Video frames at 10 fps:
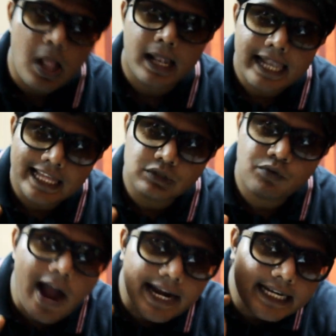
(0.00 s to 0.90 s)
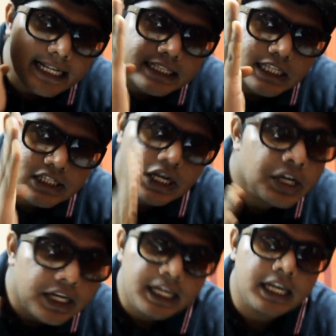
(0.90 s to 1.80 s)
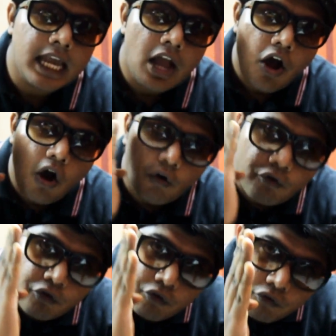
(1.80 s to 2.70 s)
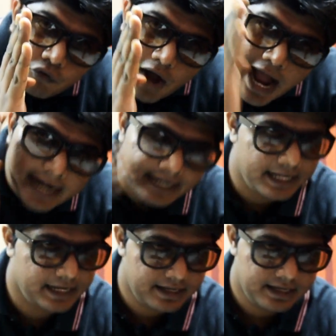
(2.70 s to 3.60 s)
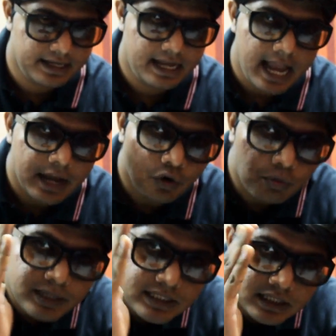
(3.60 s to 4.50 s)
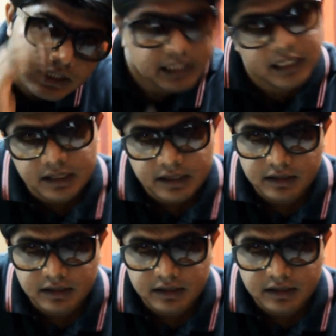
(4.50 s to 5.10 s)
Let's fight the journey of fat and obesity,